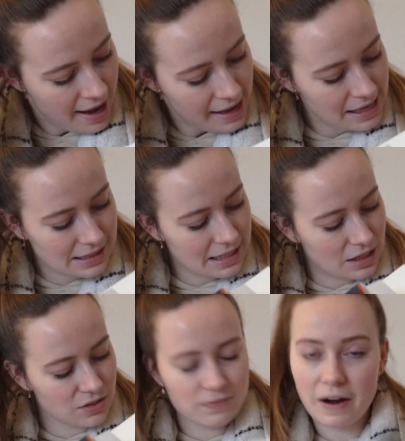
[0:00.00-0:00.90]
It
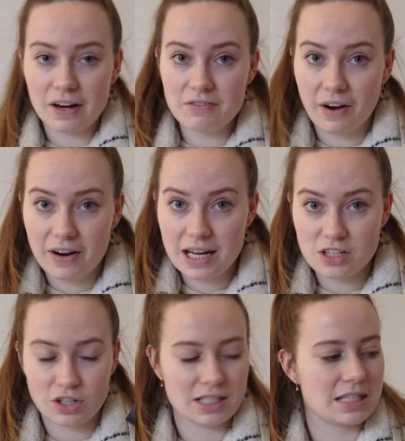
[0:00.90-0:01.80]
sounds very, very
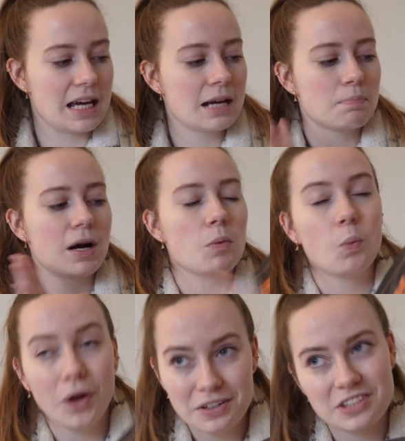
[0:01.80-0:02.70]
interesting, but
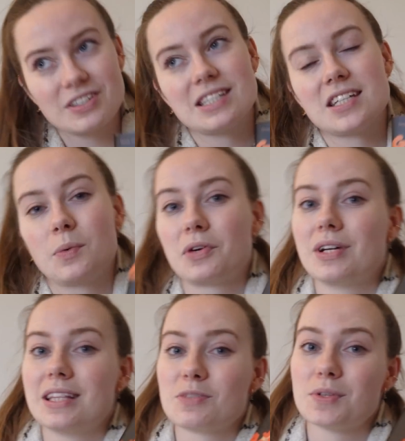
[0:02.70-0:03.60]
one of the reasons I want to
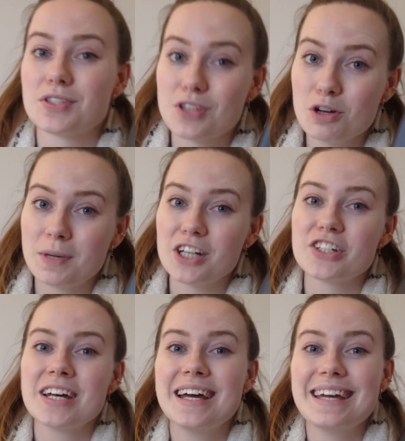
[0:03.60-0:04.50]
read this one so much
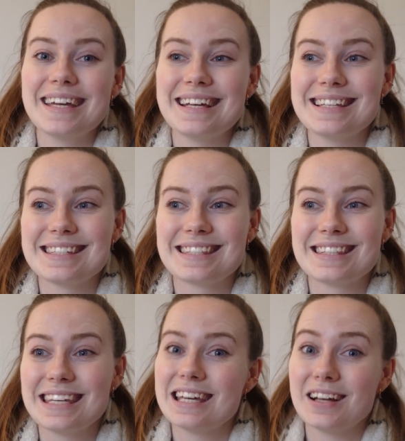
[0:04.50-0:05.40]
is
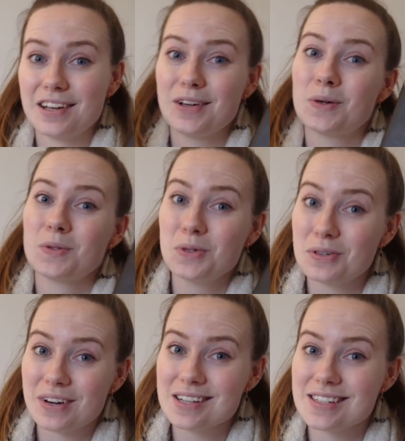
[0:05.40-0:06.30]
the local
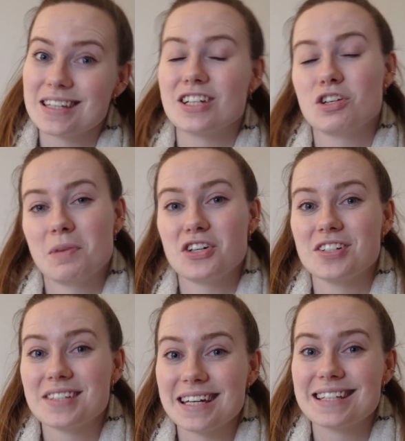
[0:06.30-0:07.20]
university she
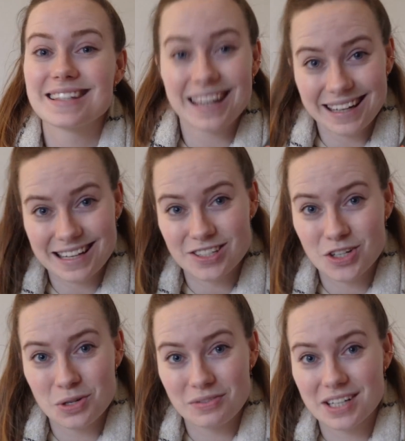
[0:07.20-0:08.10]
mentions is Lancaster
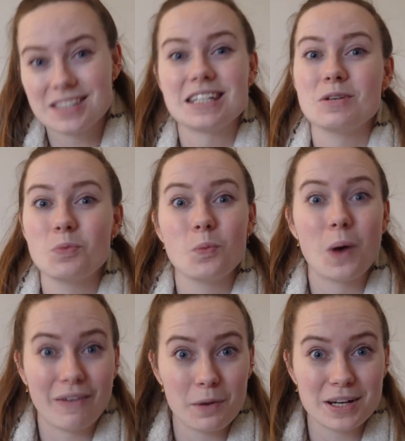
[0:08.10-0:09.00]
University,
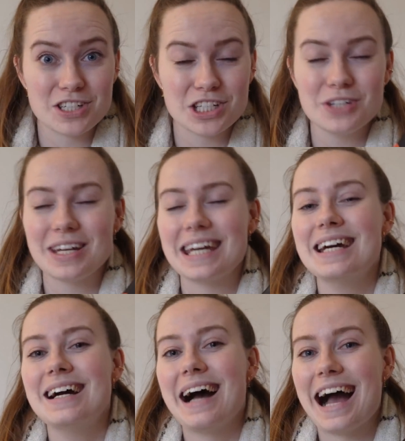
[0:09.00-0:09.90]
where I went to uni.
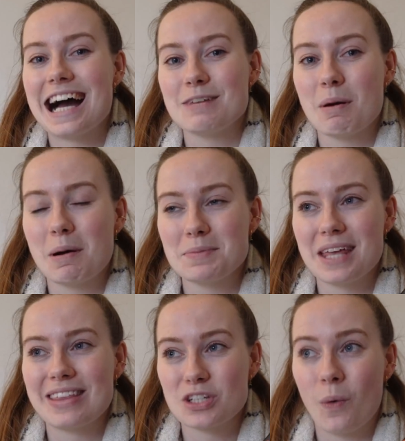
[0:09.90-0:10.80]
And my mum
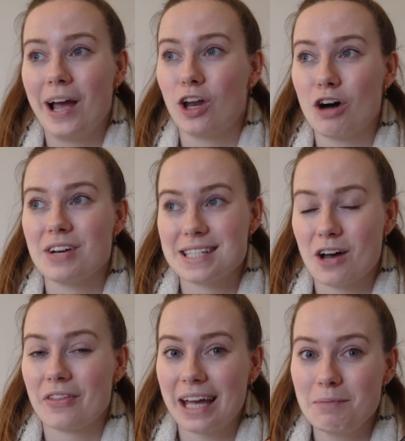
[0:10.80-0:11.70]
said there's quite a lot of it set
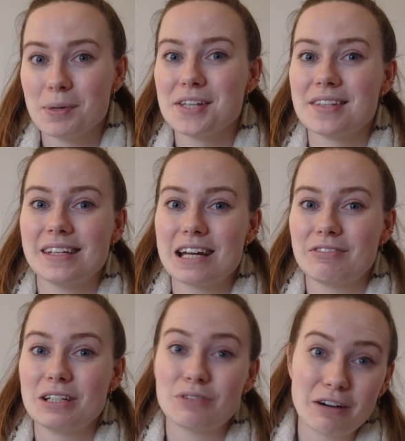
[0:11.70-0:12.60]
on the campus, and they
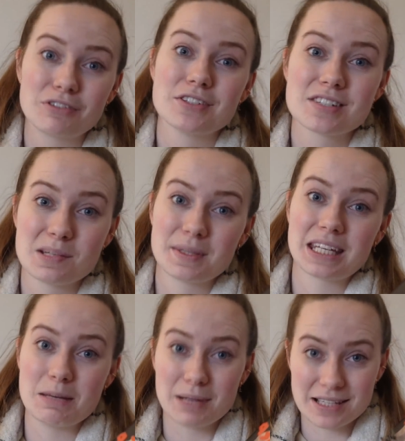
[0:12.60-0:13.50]
definitely reference some of the
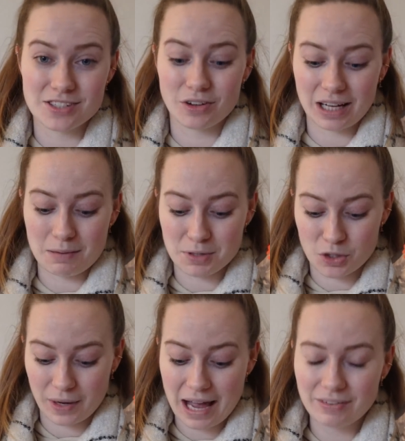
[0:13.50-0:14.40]
key places on campus
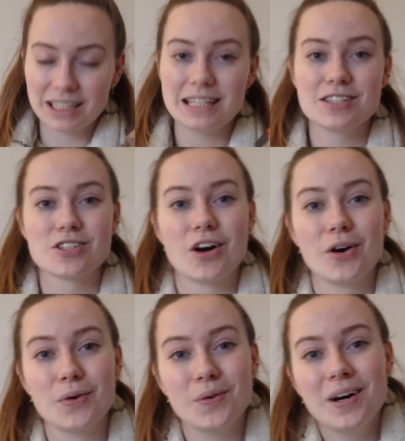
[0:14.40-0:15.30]
quite heavily,
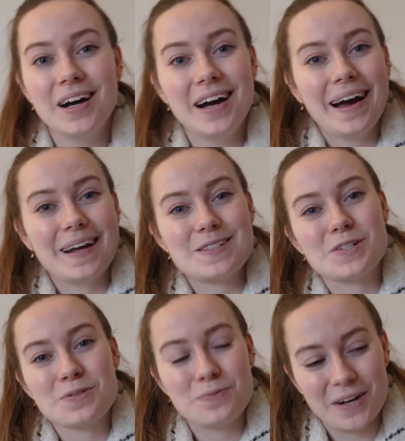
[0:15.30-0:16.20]
so it's
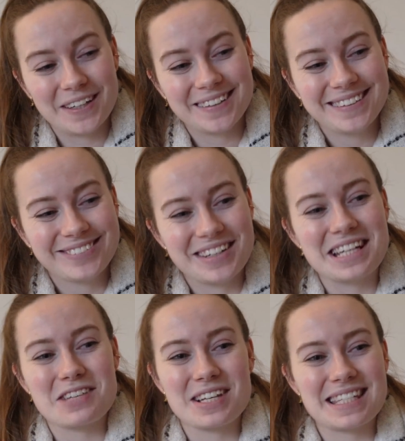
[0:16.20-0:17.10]
just fun
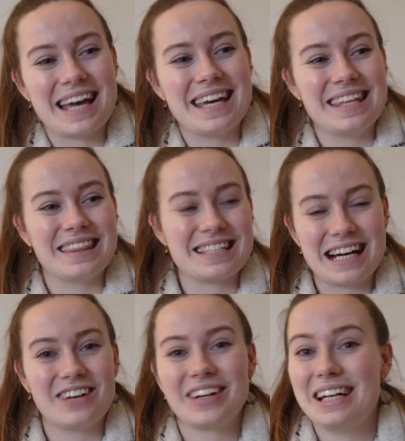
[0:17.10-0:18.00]
reading something set in the
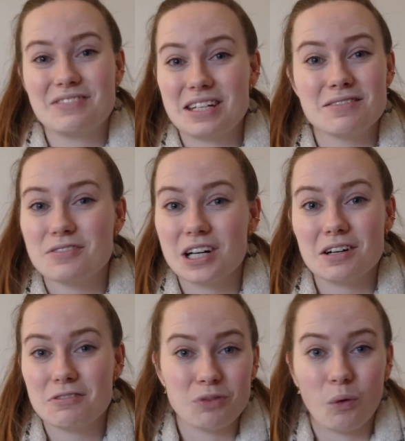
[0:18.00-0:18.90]
town I lived in
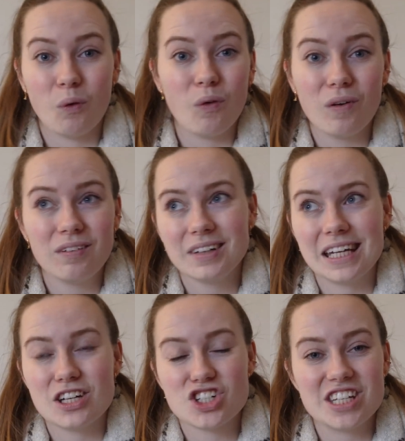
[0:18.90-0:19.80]
for
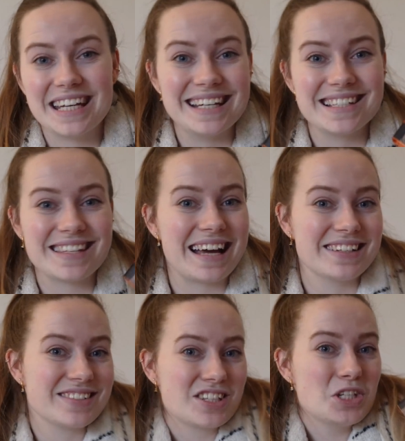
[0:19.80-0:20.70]
4-ish years, and the